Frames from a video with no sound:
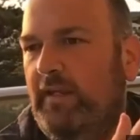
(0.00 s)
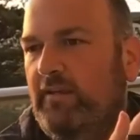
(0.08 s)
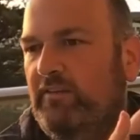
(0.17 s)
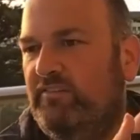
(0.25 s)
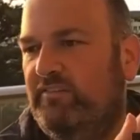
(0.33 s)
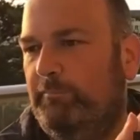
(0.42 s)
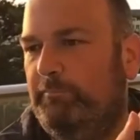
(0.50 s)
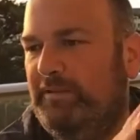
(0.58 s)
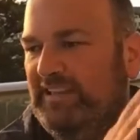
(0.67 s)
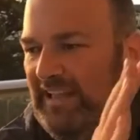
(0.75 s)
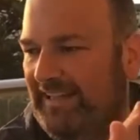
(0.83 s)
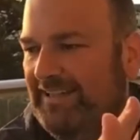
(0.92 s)

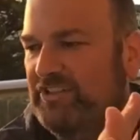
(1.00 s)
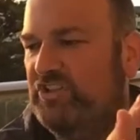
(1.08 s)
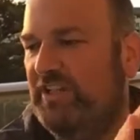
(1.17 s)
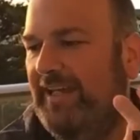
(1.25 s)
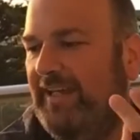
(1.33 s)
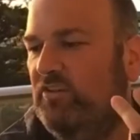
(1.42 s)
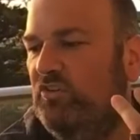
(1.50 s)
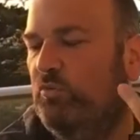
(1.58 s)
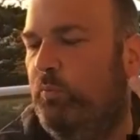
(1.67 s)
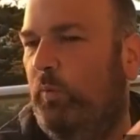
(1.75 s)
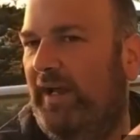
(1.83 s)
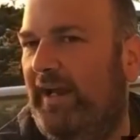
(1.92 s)
supply
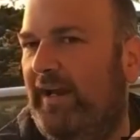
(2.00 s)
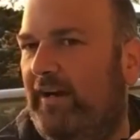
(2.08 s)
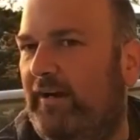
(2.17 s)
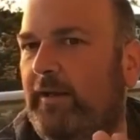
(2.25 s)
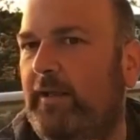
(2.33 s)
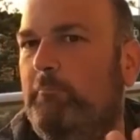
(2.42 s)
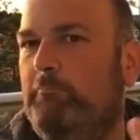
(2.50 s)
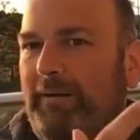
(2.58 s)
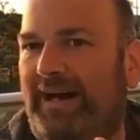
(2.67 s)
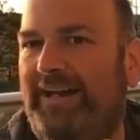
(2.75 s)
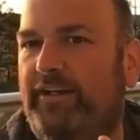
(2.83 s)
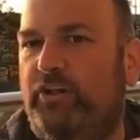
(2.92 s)
chains where
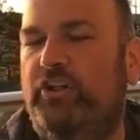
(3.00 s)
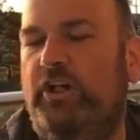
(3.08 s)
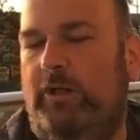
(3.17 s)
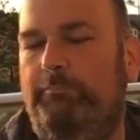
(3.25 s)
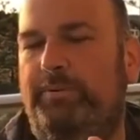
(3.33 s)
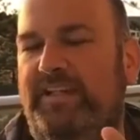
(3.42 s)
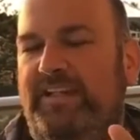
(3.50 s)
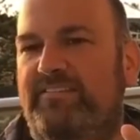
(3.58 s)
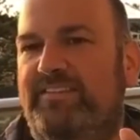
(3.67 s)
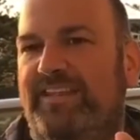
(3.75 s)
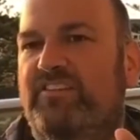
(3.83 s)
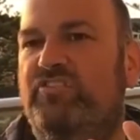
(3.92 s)
buyer
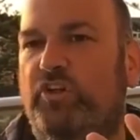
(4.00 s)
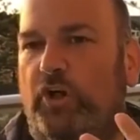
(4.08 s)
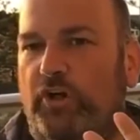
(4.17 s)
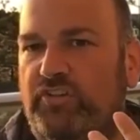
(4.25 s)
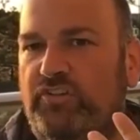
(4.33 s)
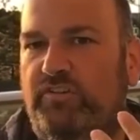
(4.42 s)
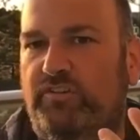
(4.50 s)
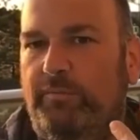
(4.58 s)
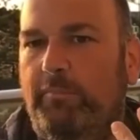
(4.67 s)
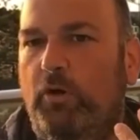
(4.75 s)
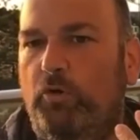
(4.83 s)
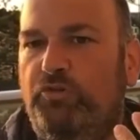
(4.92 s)
companies exert the
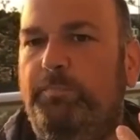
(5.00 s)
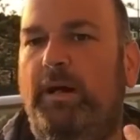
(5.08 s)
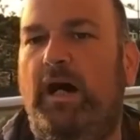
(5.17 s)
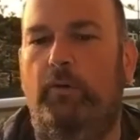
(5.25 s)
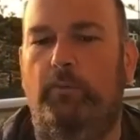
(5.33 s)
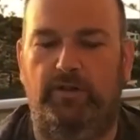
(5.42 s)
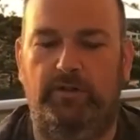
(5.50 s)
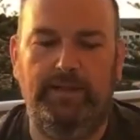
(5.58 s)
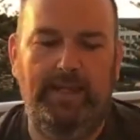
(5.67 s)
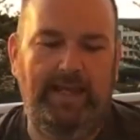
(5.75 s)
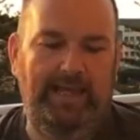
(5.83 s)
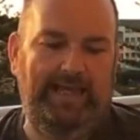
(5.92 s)
most power.
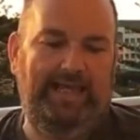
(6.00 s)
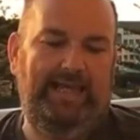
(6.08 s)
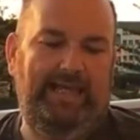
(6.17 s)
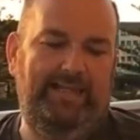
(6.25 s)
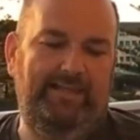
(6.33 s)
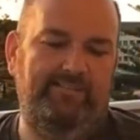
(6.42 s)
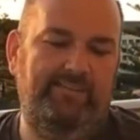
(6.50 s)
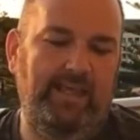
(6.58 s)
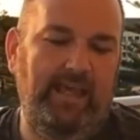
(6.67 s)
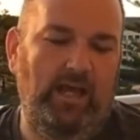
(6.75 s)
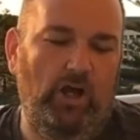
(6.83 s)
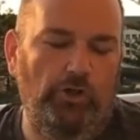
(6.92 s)
And
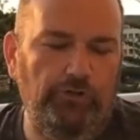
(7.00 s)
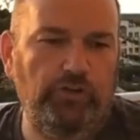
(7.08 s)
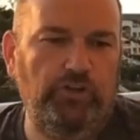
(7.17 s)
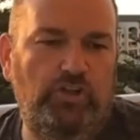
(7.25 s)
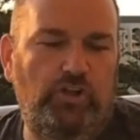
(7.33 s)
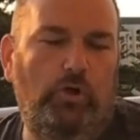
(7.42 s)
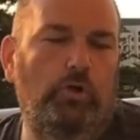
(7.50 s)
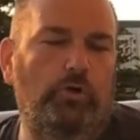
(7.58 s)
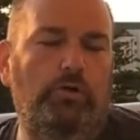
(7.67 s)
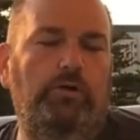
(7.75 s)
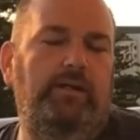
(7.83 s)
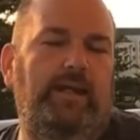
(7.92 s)
other
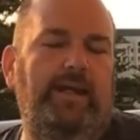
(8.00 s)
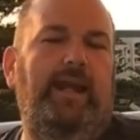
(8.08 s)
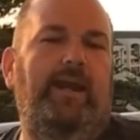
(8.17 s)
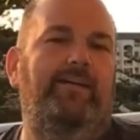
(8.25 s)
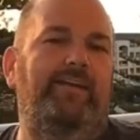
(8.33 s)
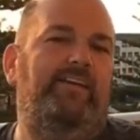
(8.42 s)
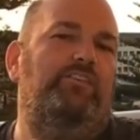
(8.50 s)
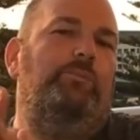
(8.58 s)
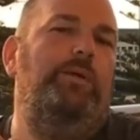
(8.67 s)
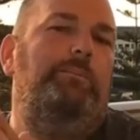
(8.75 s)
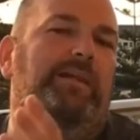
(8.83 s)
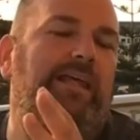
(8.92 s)
core areas that
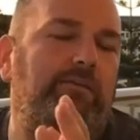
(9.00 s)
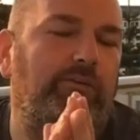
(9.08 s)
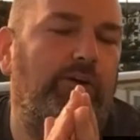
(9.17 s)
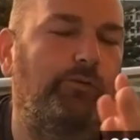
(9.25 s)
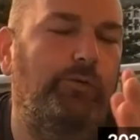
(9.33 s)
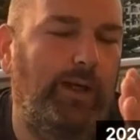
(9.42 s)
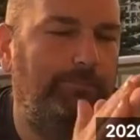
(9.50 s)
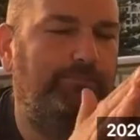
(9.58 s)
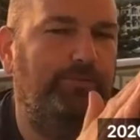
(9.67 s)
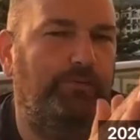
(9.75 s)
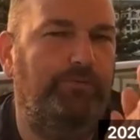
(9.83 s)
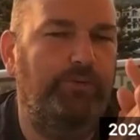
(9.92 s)
we believe are ripe
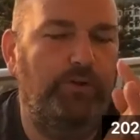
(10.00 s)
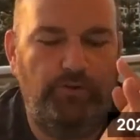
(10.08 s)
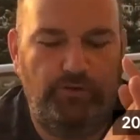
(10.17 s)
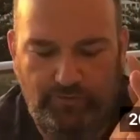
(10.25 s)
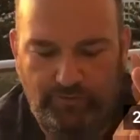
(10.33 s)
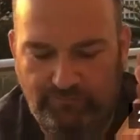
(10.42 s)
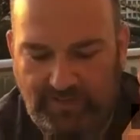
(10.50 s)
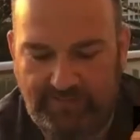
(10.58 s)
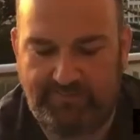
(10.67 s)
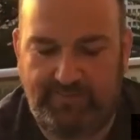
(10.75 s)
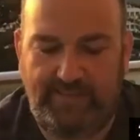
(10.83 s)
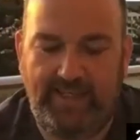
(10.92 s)
for further
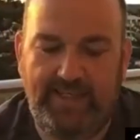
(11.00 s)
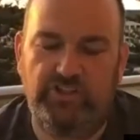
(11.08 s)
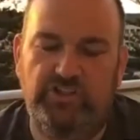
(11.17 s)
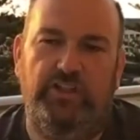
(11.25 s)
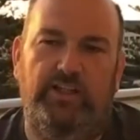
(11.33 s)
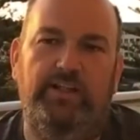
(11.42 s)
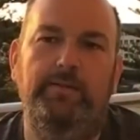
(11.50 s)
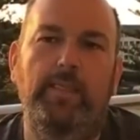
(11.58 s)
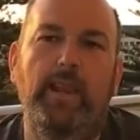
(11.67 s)
investigation